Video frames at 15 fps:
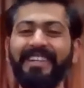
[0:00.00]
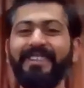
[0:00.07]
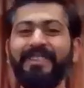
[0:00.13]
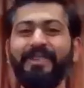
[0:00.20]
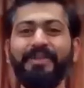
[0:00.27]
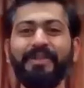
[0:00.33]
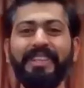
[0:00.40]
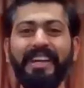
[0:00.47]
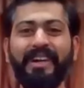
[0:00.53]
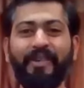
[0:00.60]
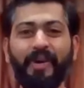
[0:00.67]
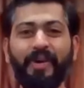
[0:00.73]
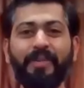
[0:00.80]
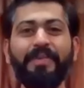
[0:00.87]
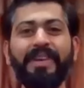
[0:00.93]
So his
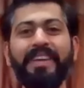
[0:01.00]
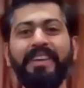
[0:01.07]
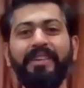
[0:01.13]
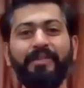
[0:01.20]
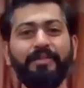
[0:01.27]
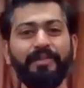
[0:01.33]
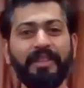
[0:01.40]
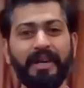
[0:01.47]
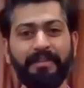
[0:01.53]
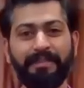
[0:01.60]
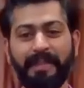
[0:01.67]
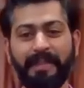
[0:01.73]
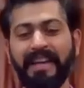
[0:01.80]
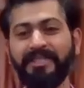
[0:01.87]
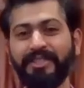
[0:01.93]
hobby, his
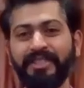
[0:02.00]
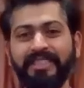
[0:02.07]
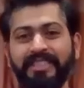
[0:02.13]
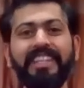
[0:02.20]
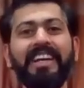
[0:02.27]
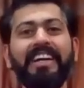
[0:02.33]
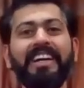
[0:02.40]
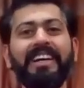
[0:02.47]
passion,